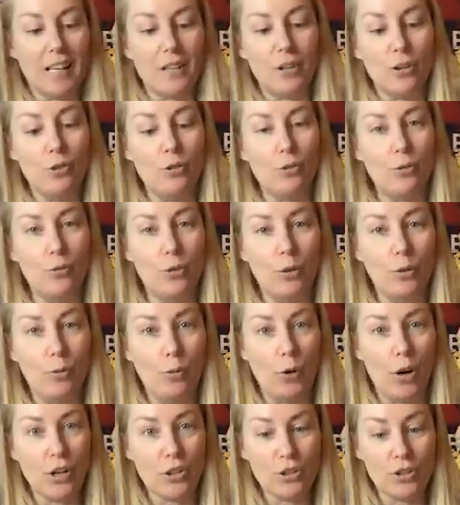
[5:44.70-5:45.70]
you
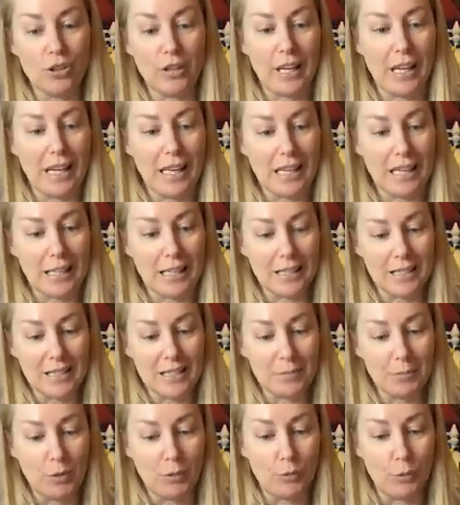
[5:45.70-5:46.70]
wash your
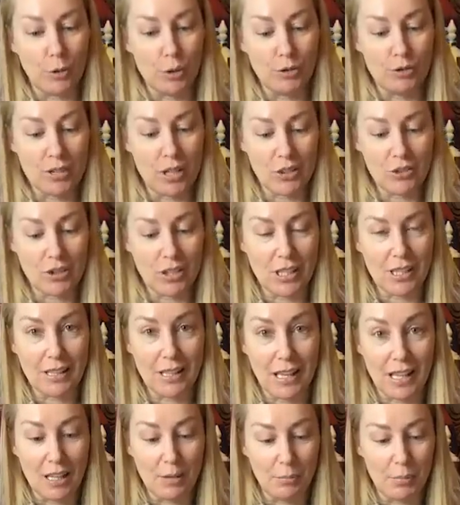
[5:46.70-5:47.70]
hands before you touch
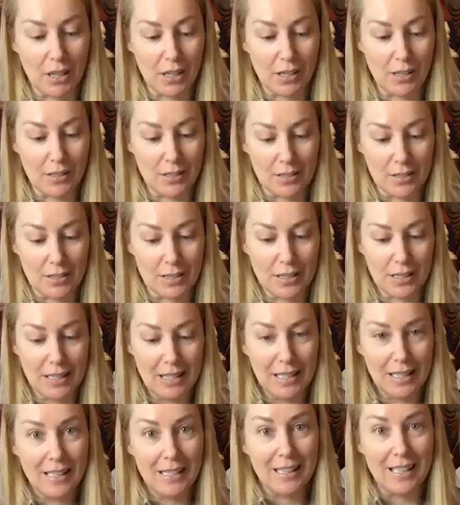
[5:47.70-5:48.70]
anything, because
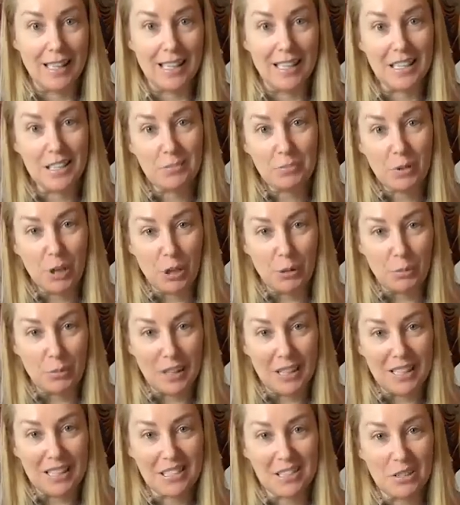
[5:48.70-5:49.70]
it is
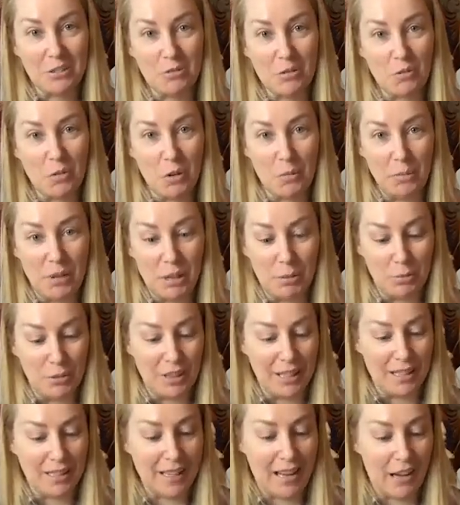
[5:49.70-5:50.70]
permanent, so you won't be able to
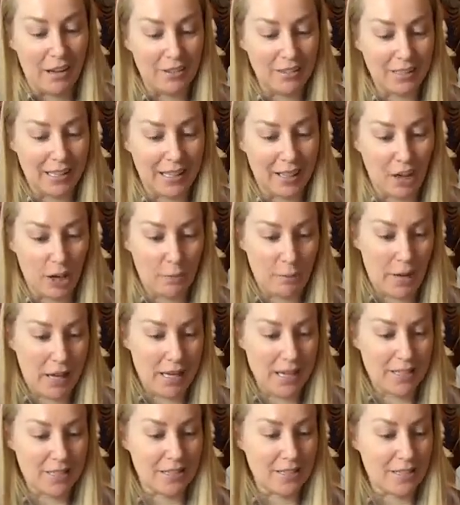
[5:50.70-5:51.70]
get it out. Like our
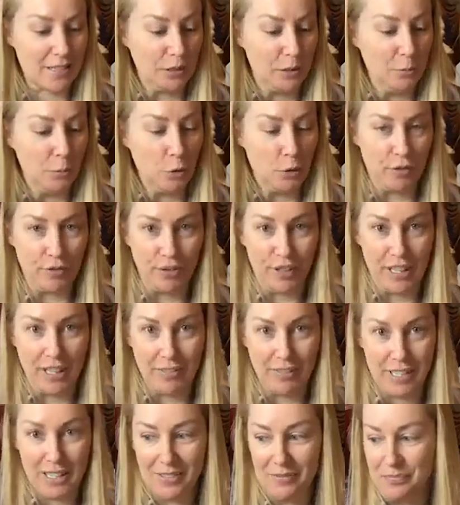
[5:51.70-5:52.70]
paste is a little more
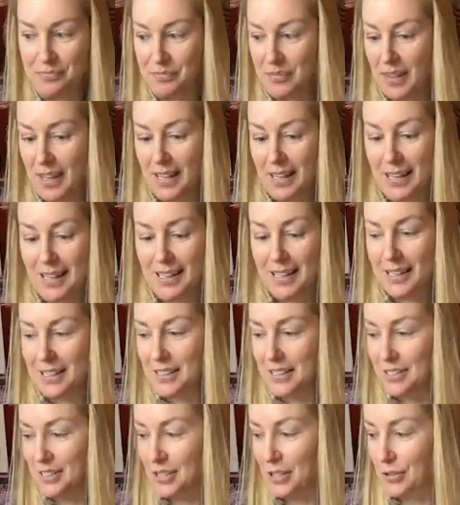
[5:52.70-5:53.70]
forgiving.
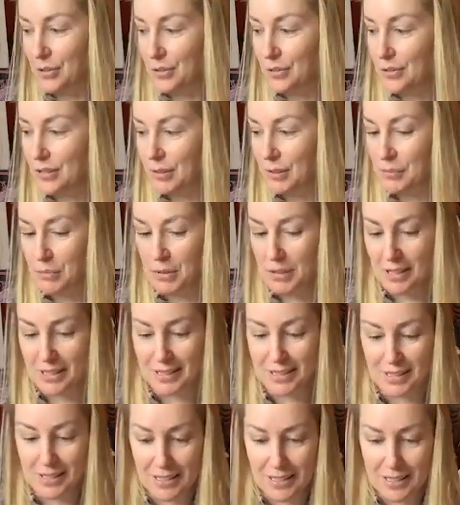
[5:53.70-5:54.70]
So let me put
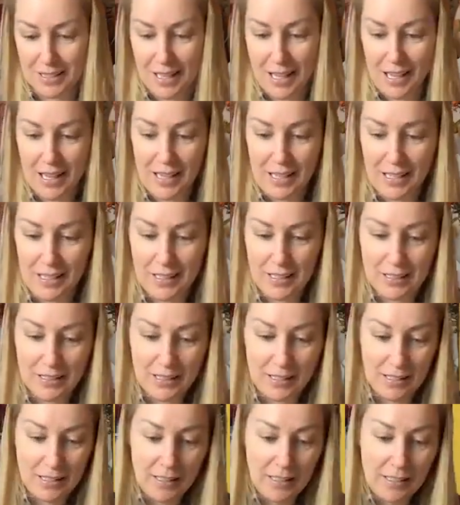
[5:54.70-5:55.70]
this to the side
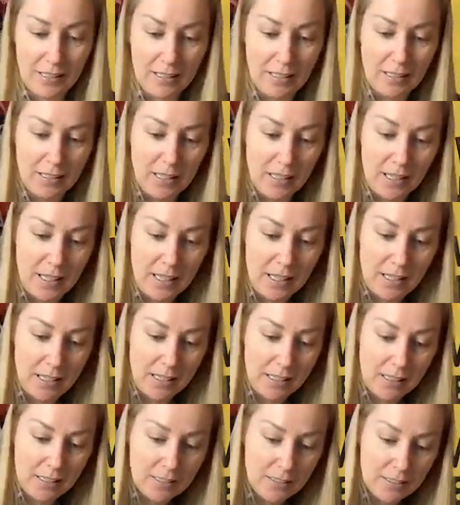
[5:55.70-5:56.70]

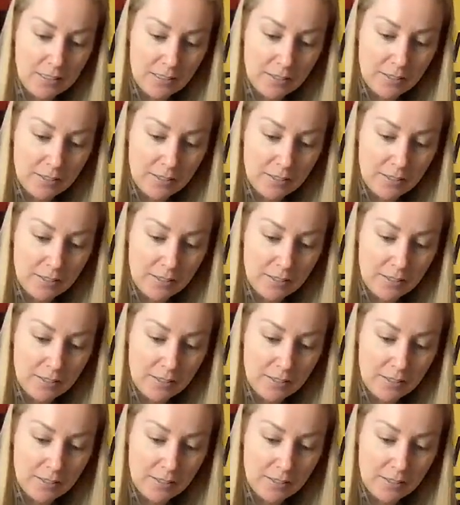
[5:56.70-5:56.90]
and